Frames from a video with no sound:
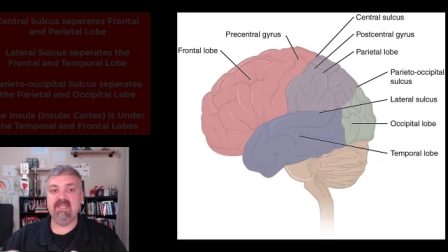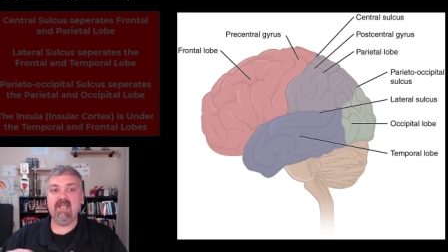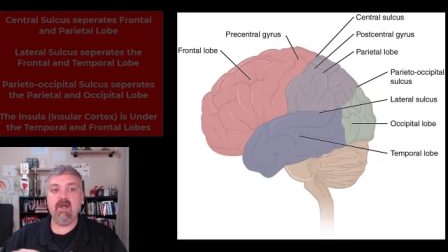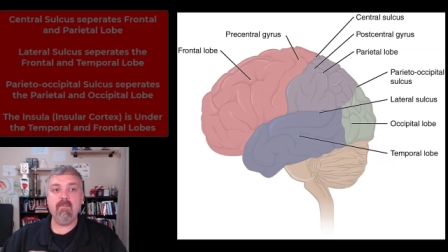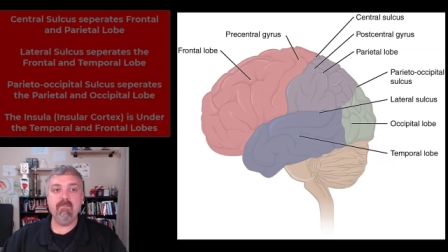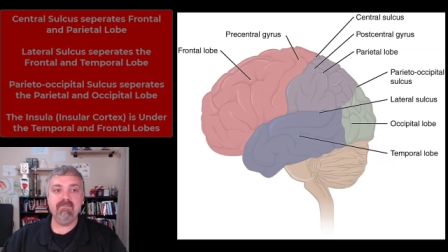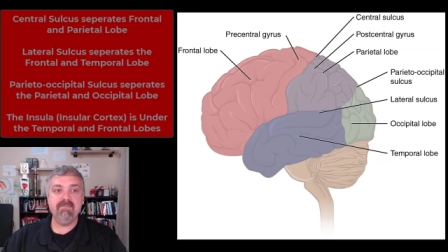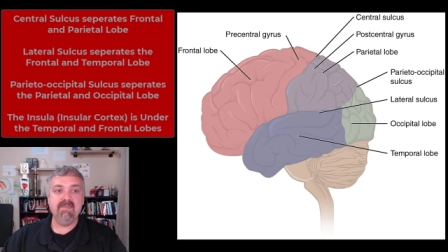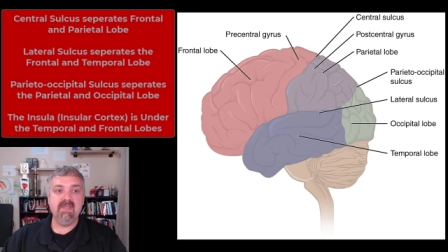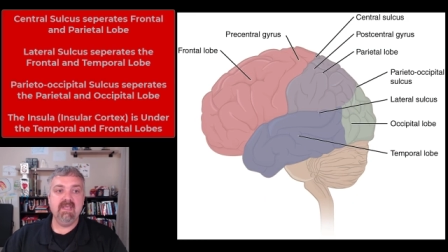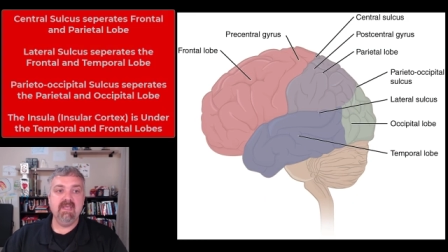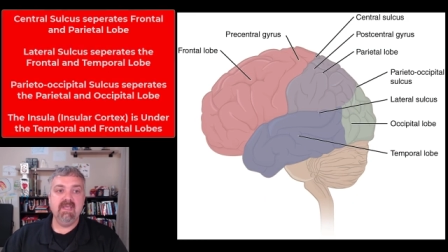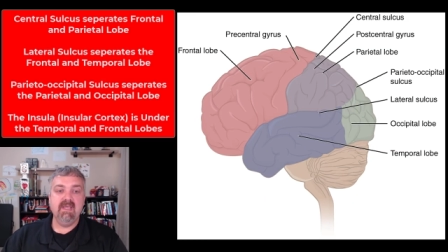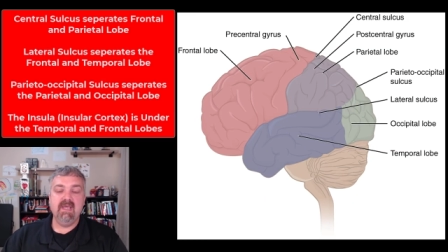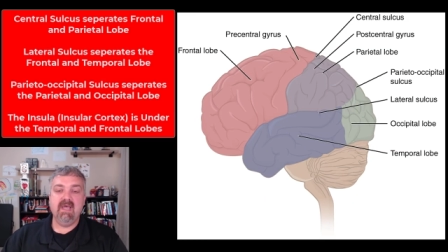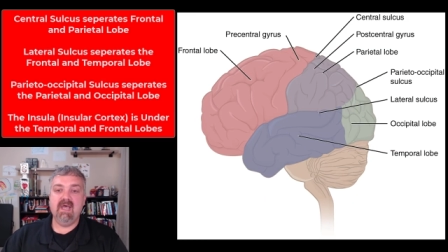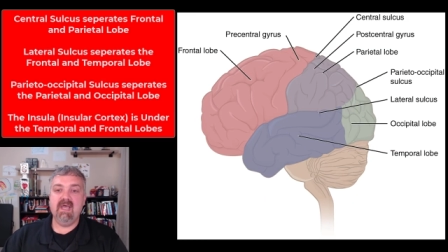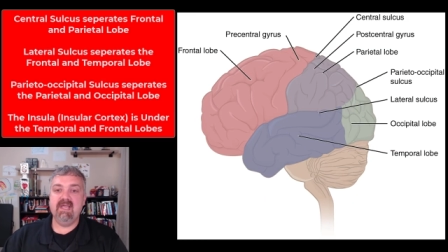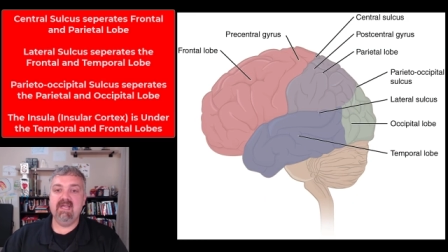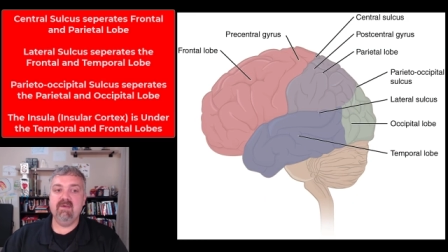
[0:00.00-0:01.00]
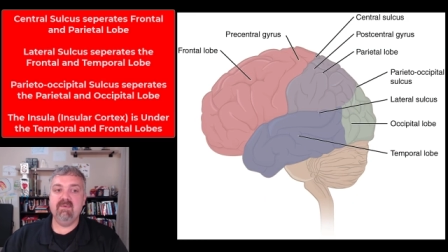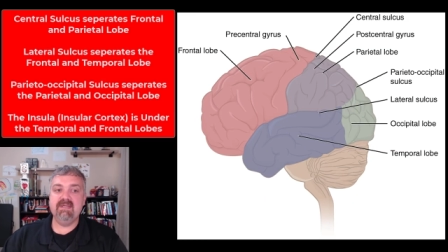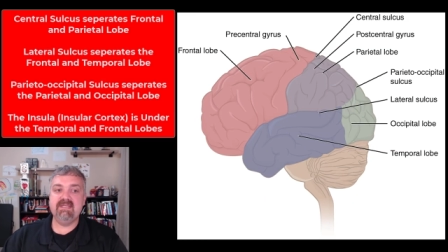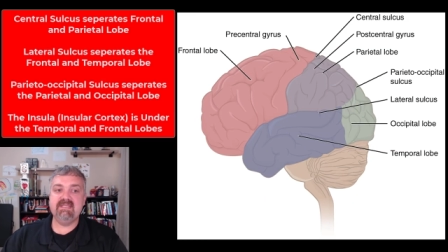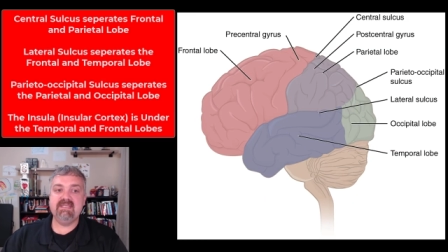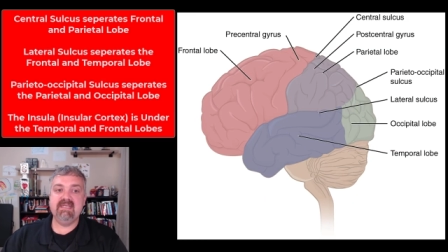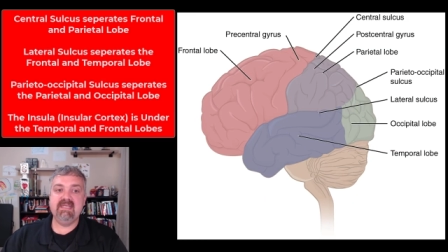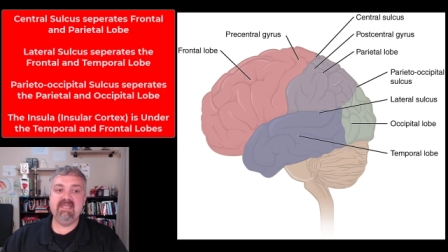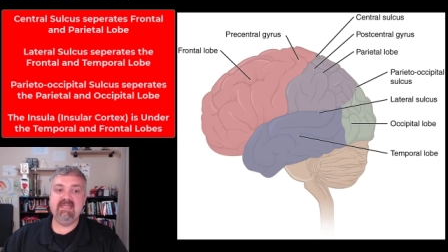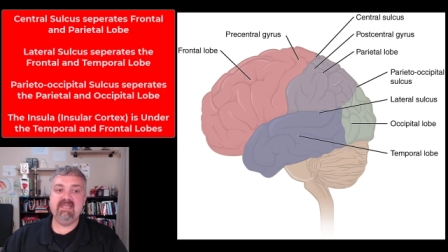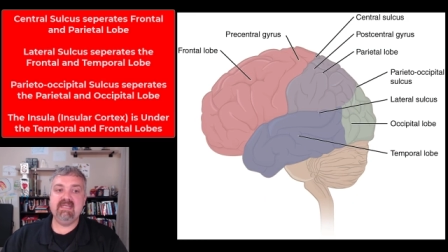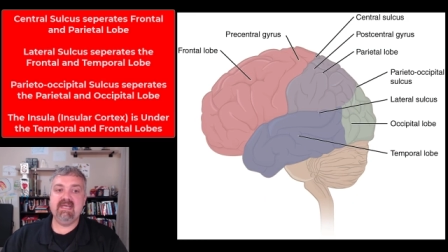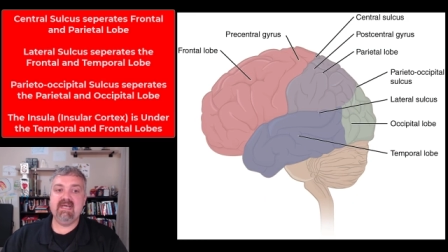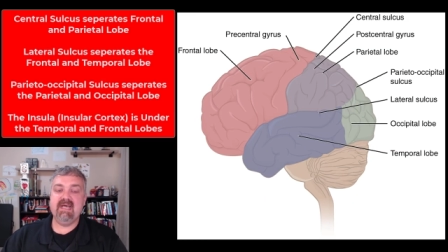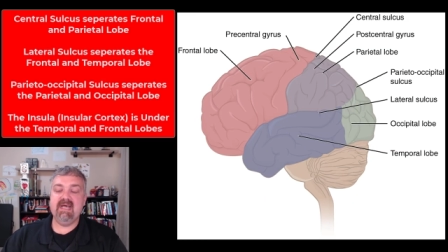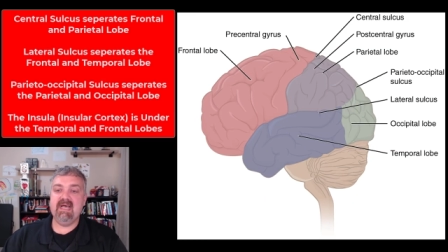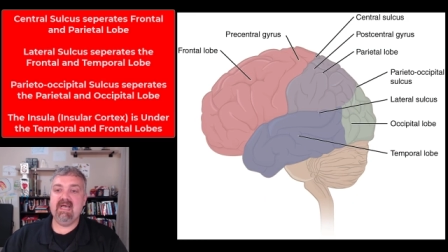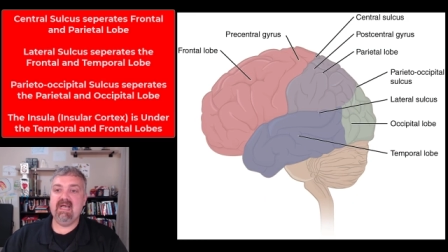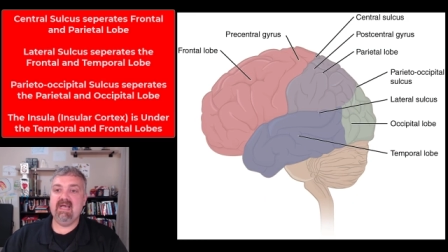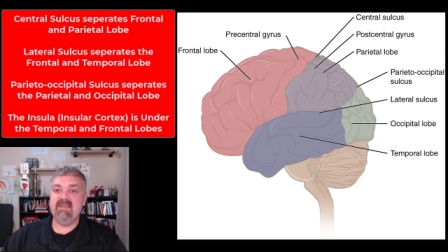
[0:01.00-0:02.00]
video. Uh, here we see
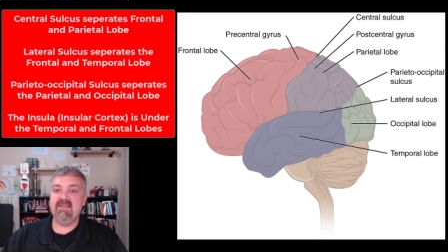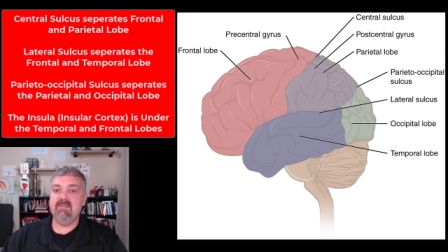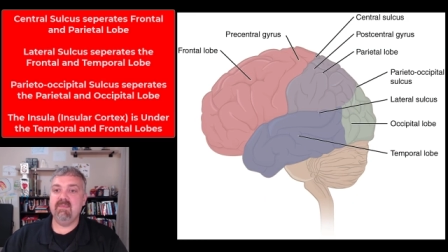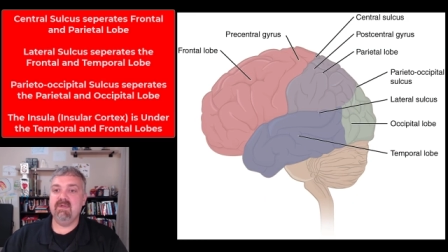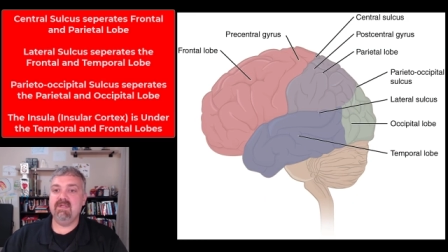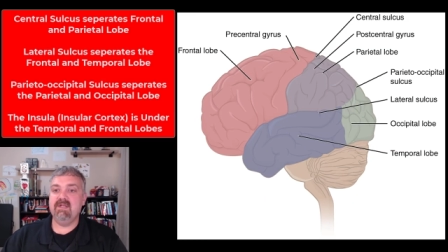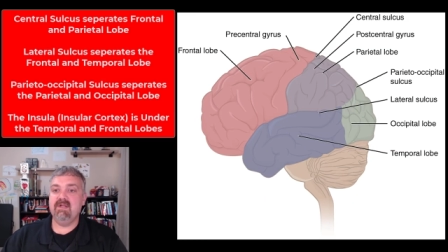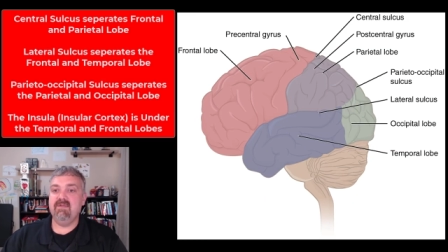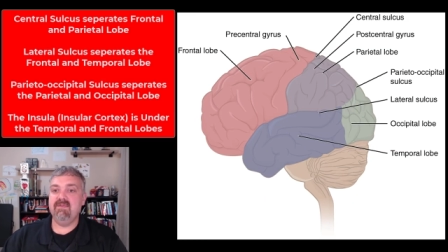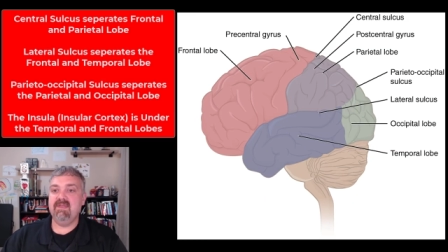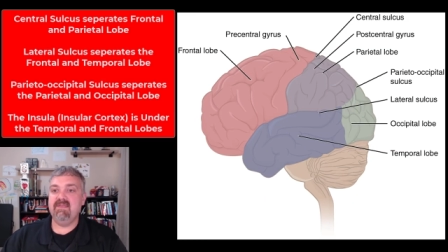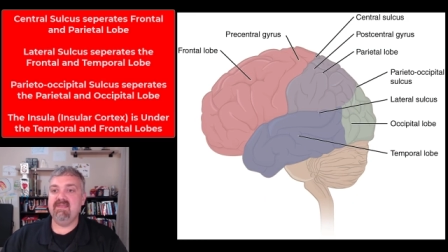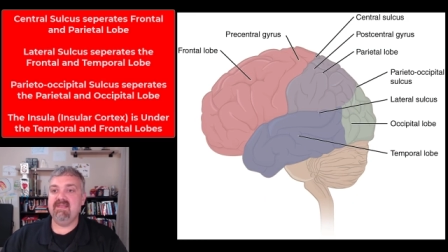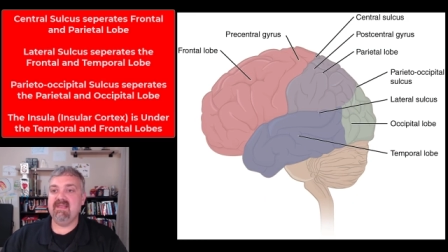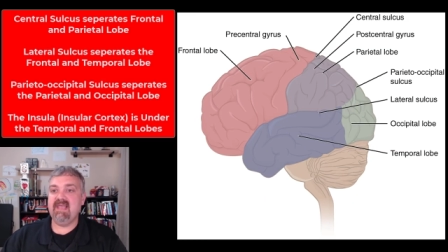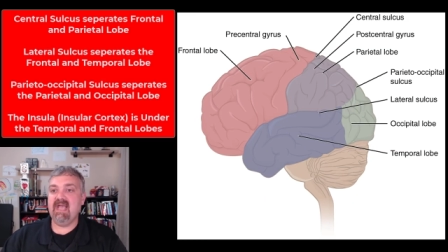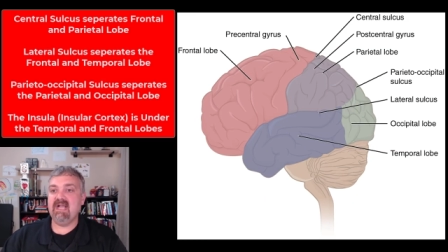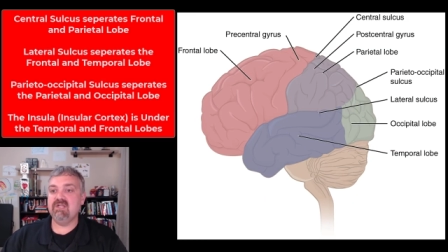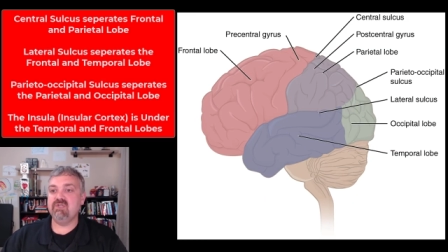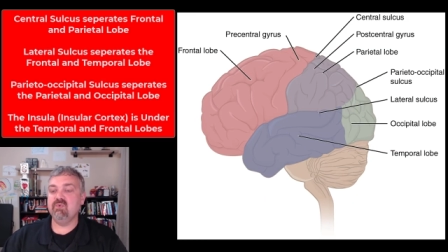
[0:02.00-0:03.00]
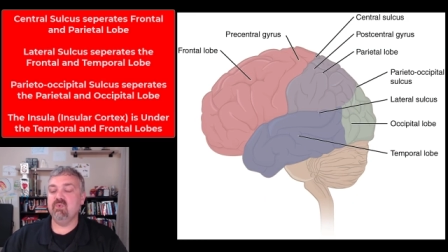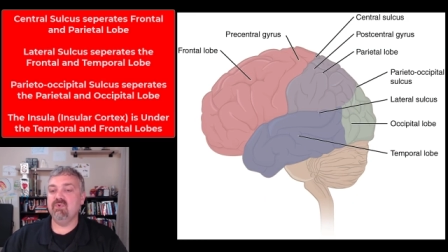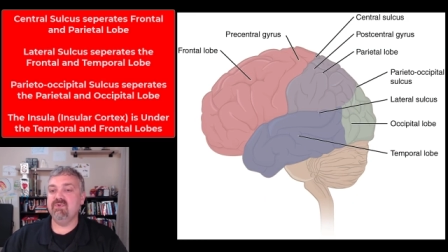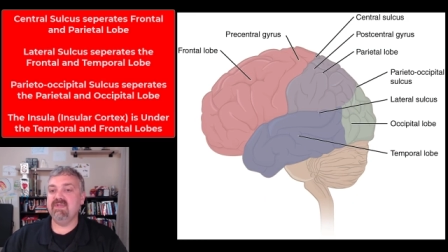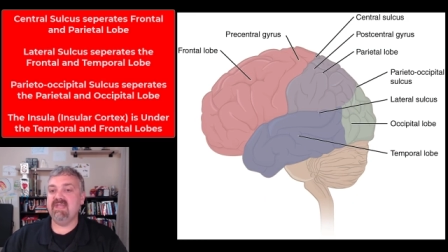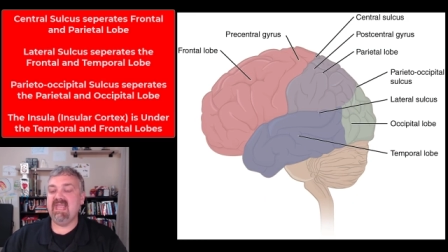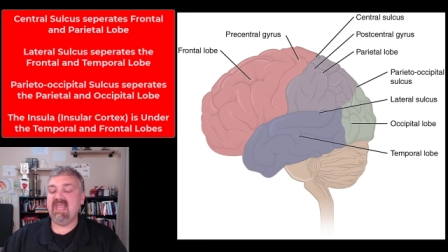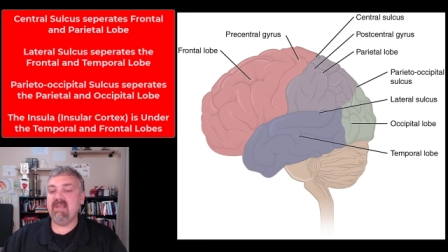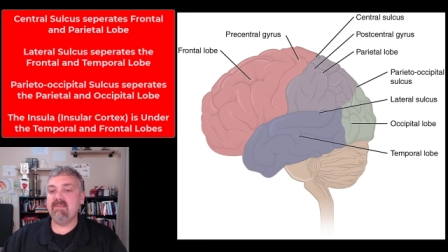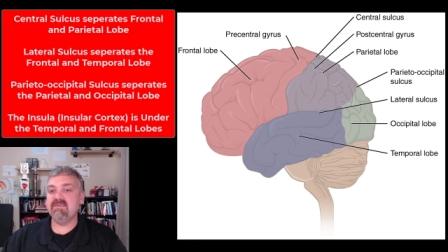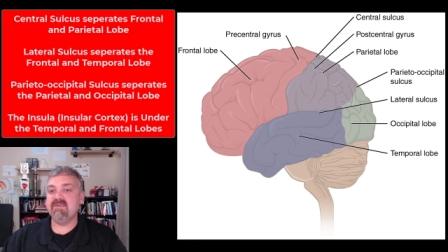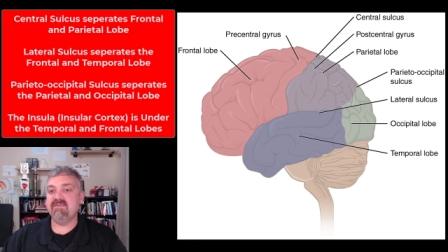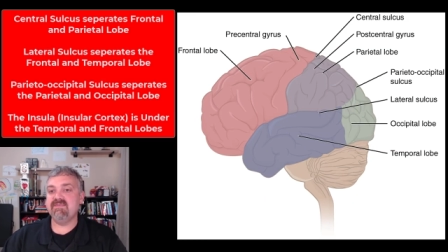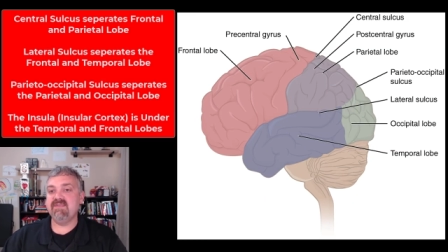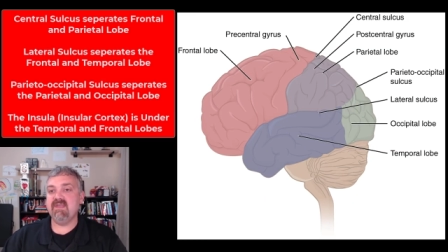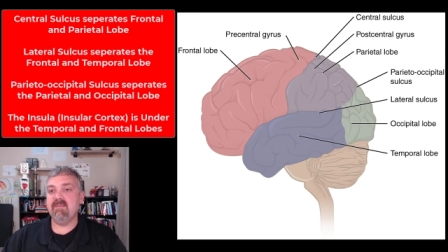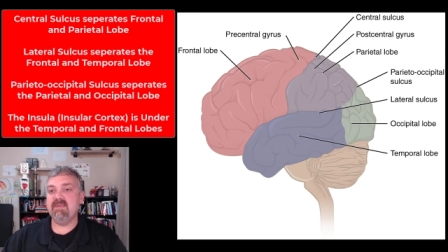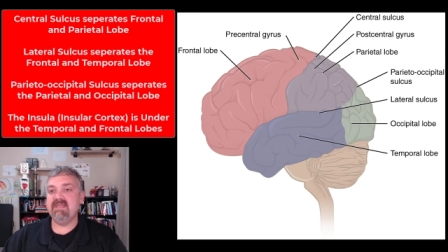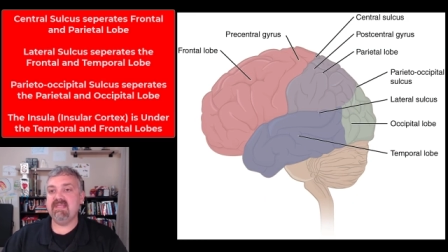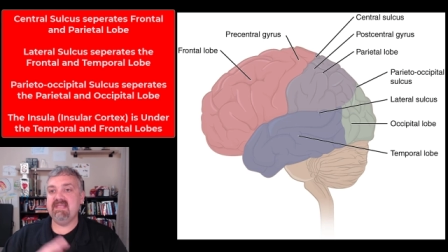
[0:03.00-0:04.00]
uh, the you know the, the, actual names of
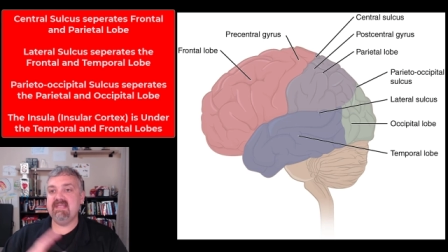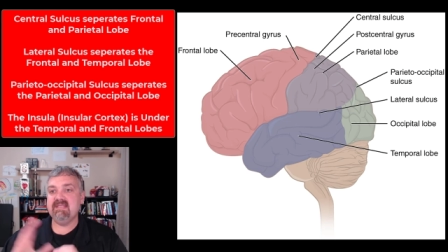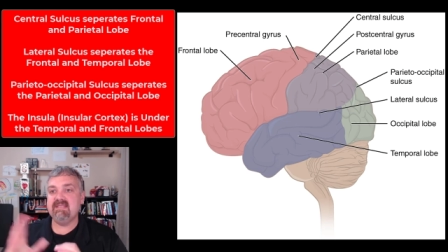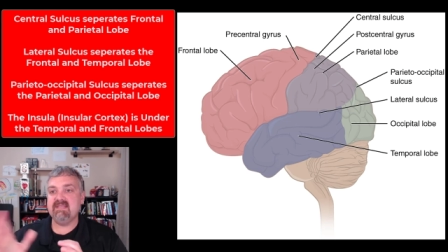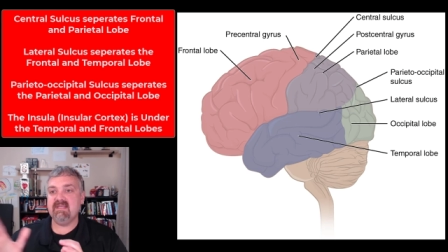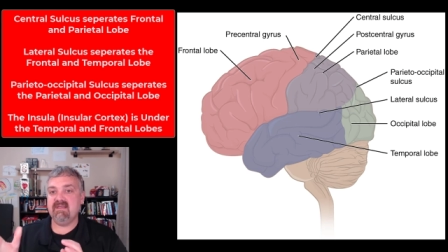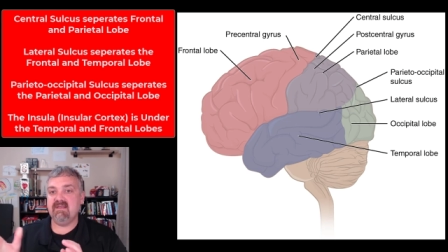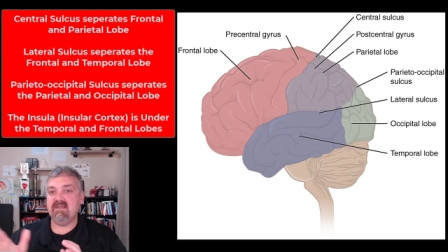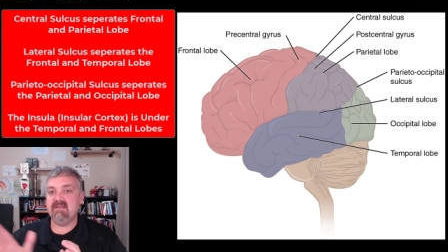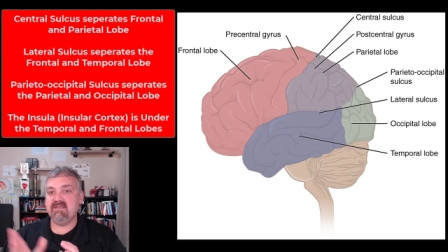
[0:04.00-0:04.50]
some of these uh,